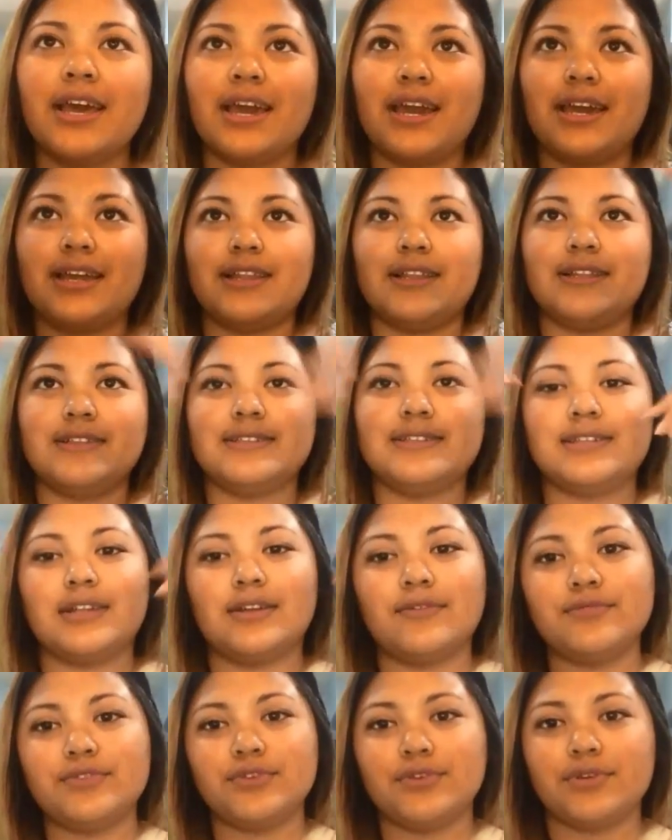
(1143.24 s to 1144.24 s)
and instead
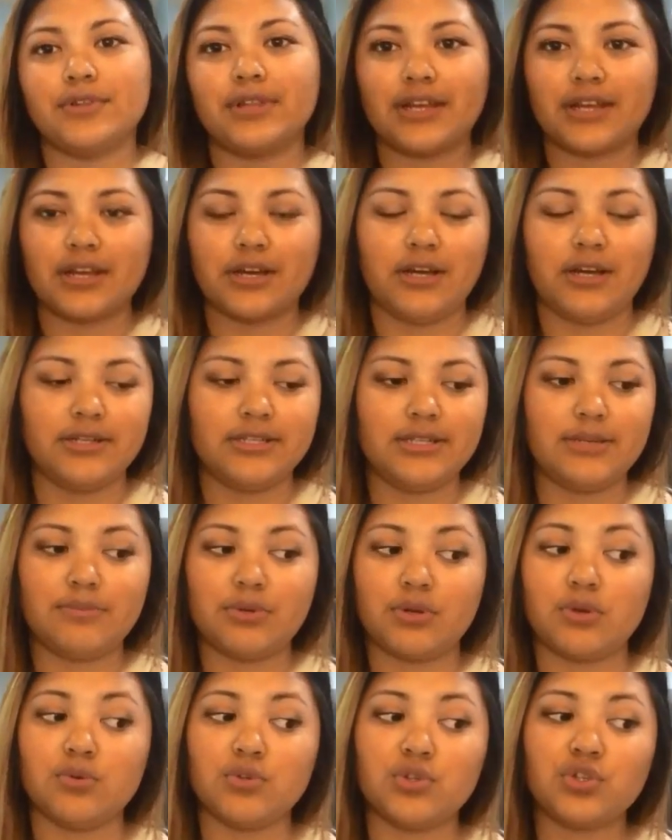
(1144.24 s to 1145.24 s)
of doing like a
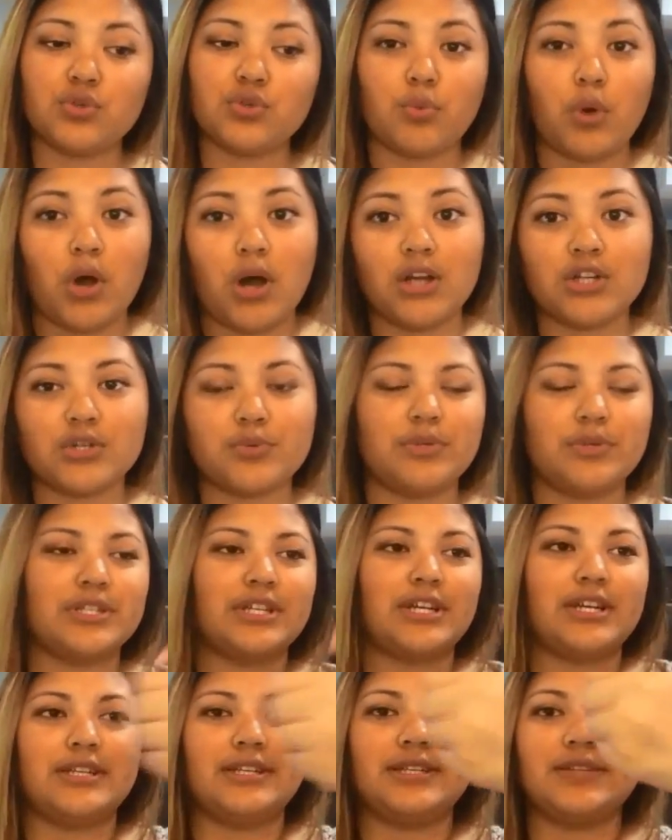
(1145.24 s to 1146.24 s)
typical swatch, which
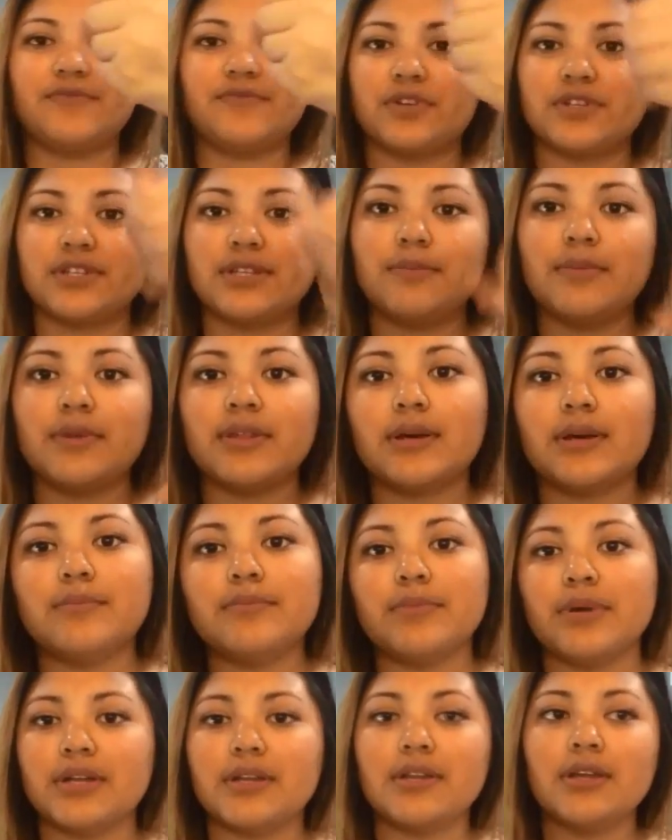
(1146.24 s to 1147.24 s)
I did for some of them,
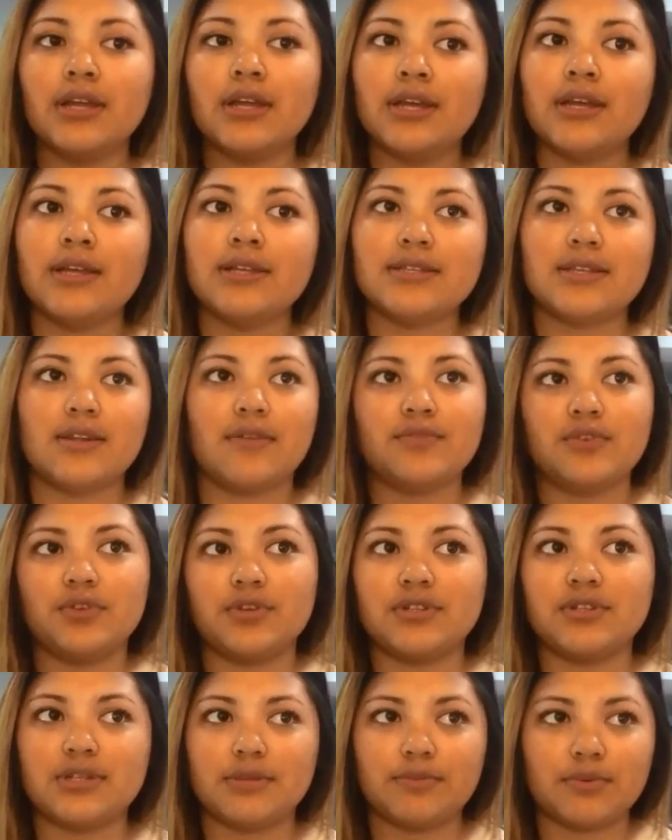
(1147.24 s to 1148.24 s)
but instead of doing
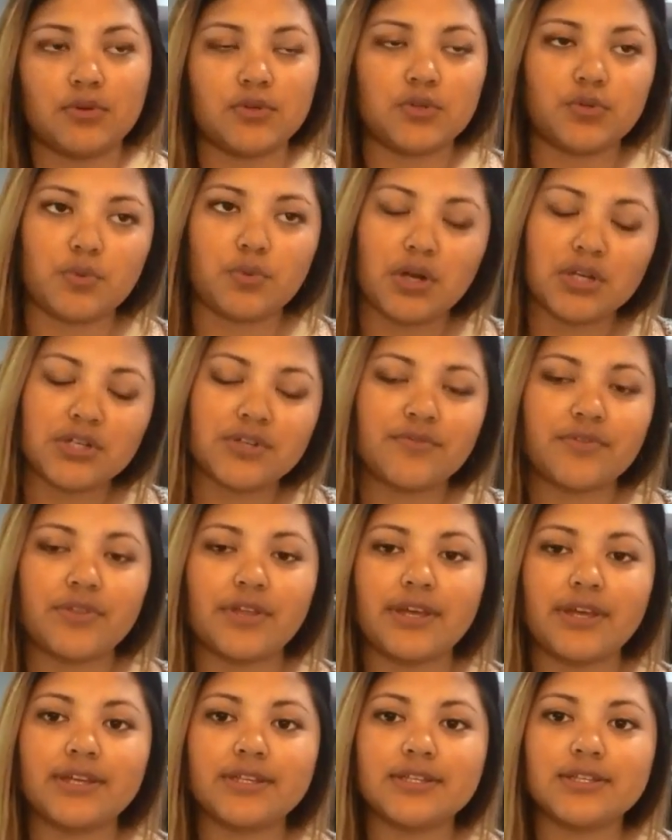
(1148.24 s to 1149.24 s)
a typical swatch of
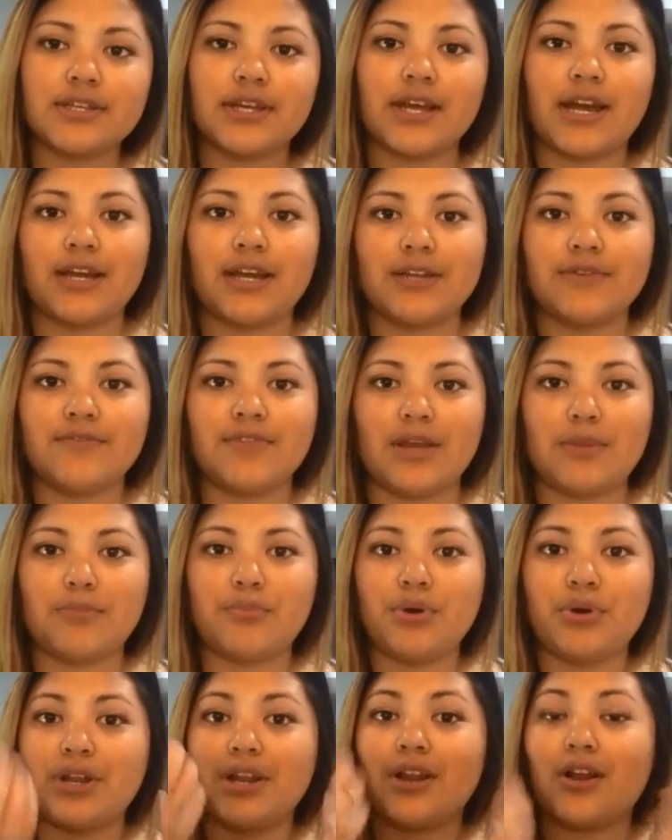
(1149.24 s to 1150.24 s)
things, to kind of like
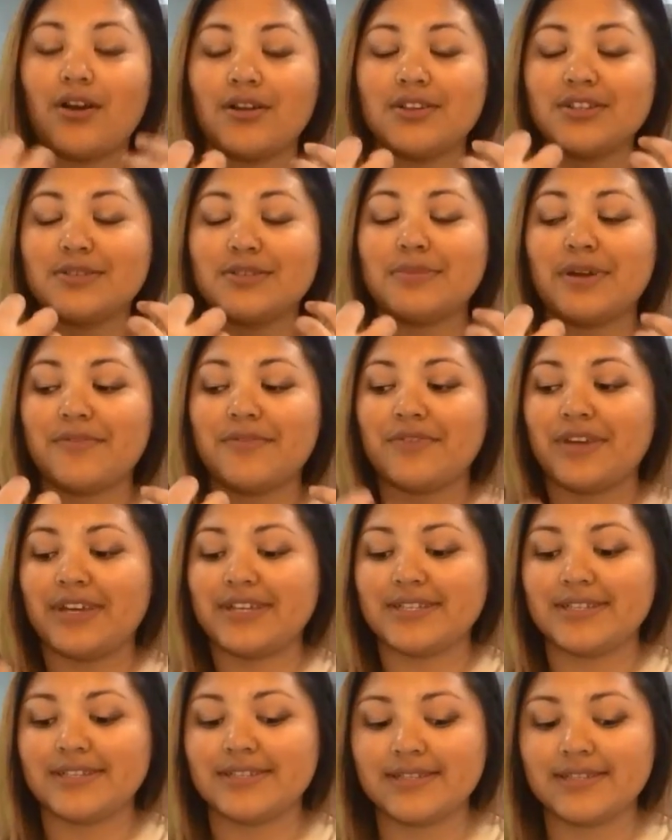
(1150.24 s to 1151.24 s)
put it onto my
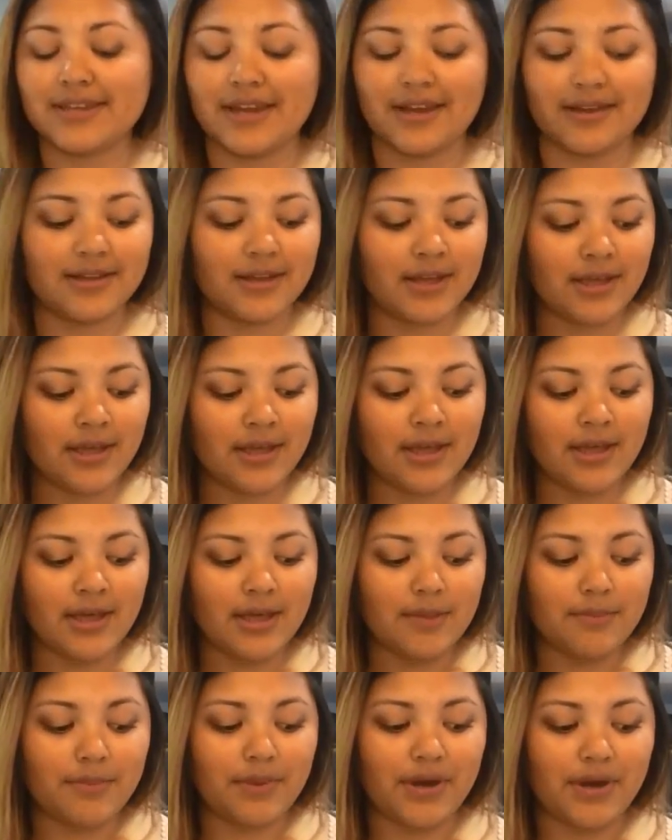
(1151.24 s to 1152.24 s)
face instead.
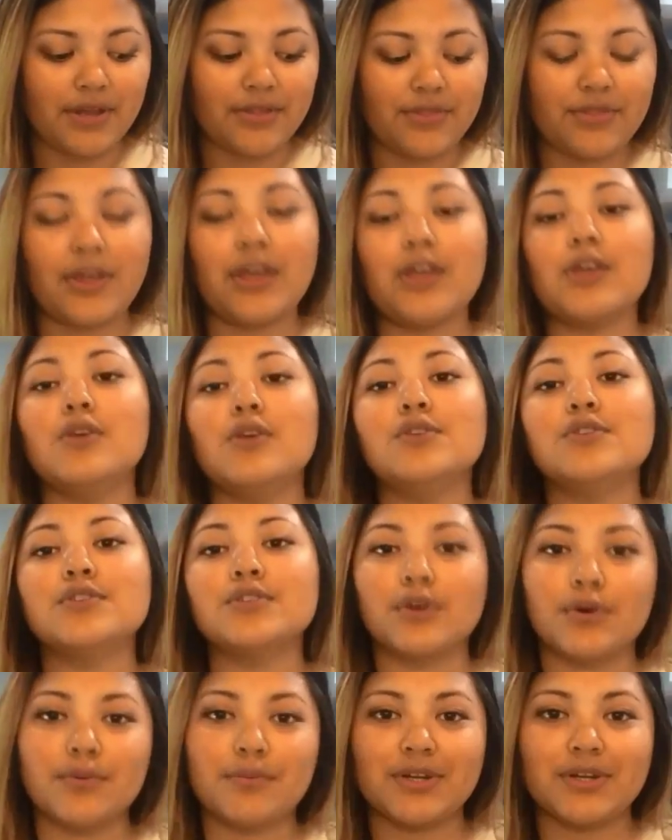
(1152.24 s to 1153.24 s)
But thank you
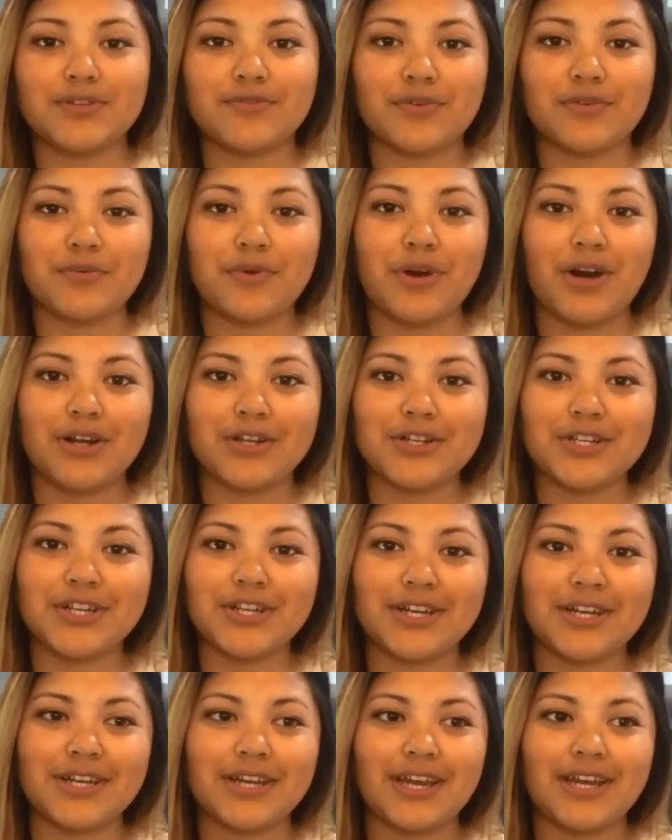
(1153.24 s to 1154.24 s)
so much for
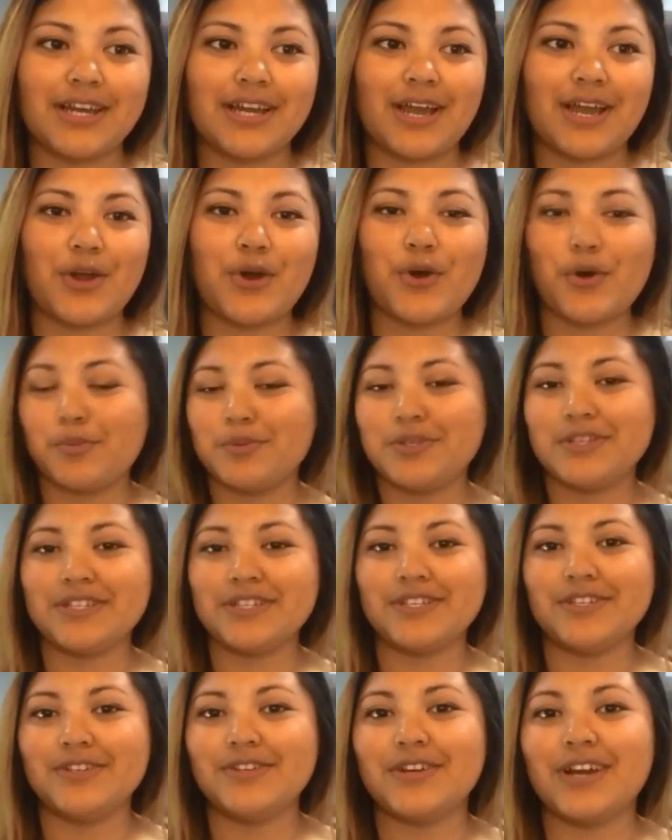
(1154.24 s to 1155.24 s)
watching, and I hope to see
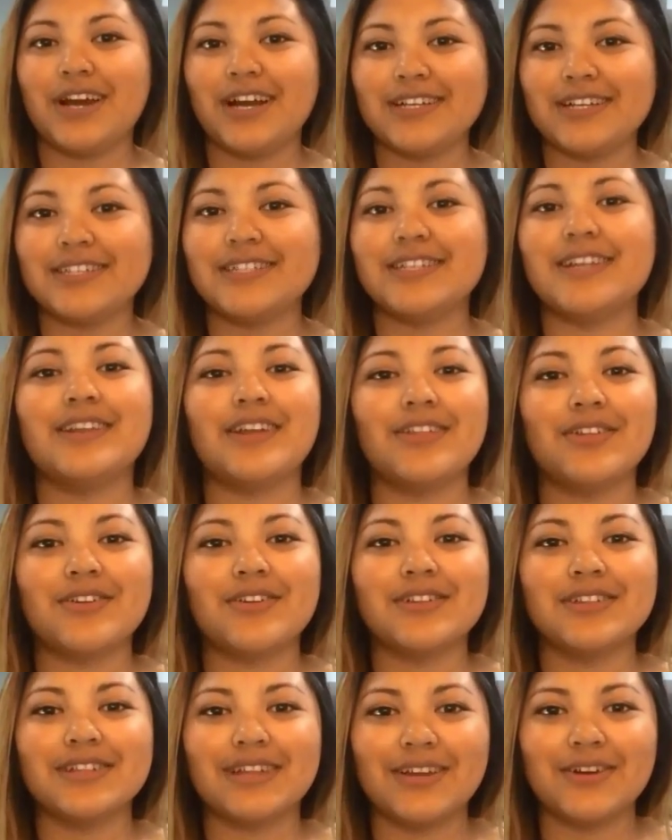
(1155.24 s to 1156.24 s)
you guys in
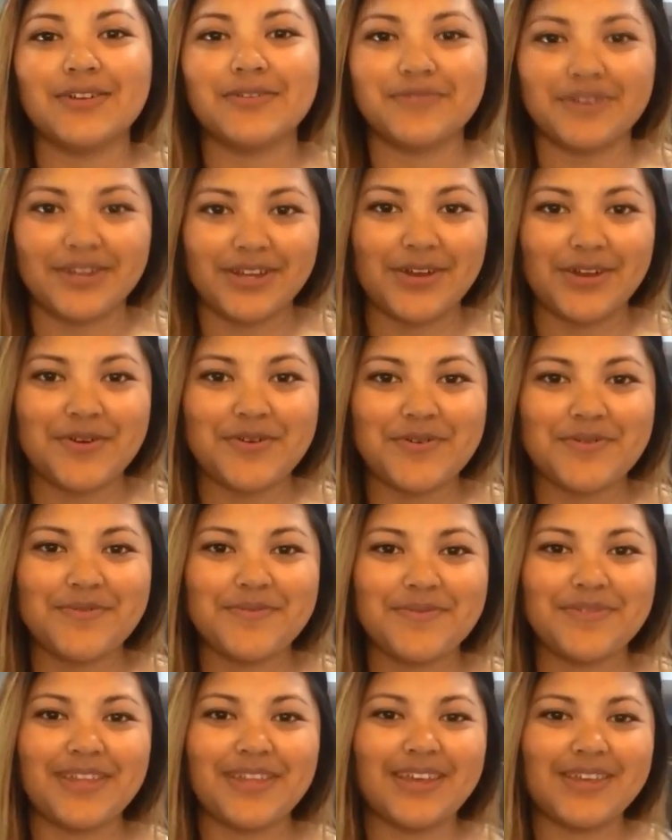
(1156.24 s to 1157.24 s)
another later video.
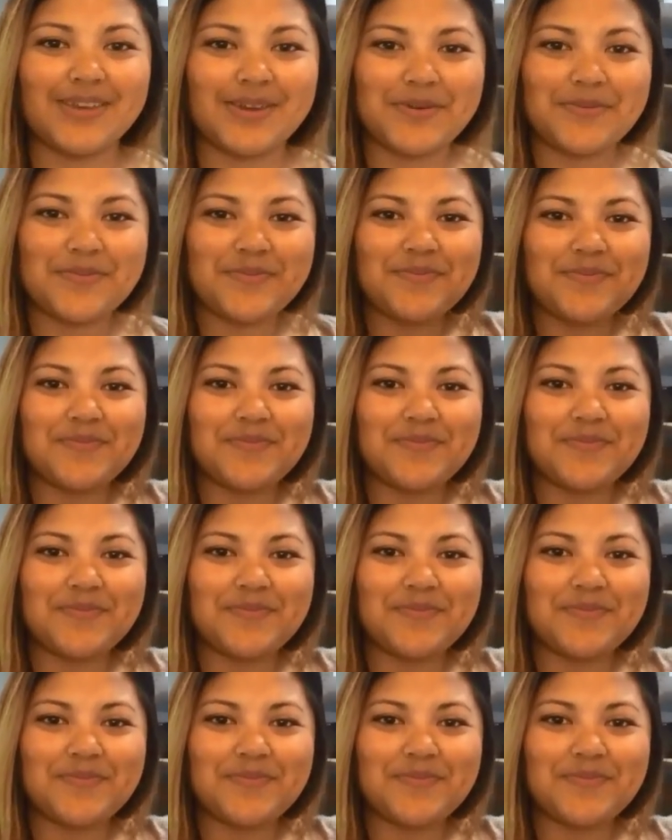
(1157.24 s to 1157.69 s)
Thank you.